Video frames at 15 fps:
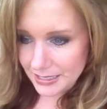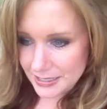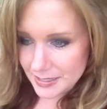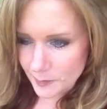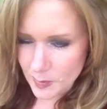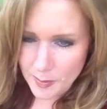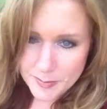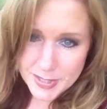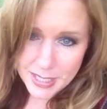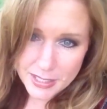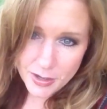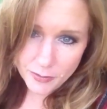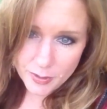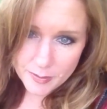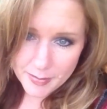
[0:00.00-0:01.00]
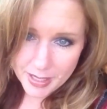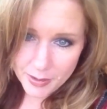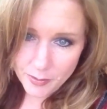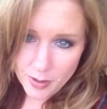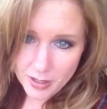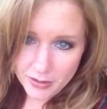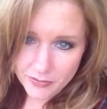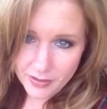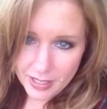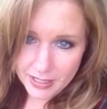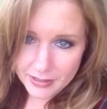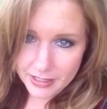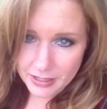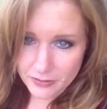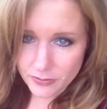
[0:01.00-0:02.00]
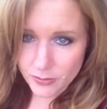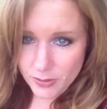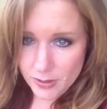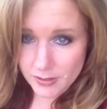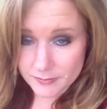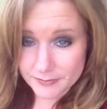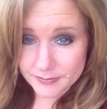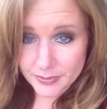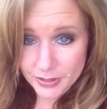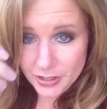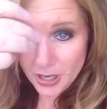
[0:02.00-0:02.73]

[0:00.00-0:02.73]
sometimes they don't remain qualified, therefore they're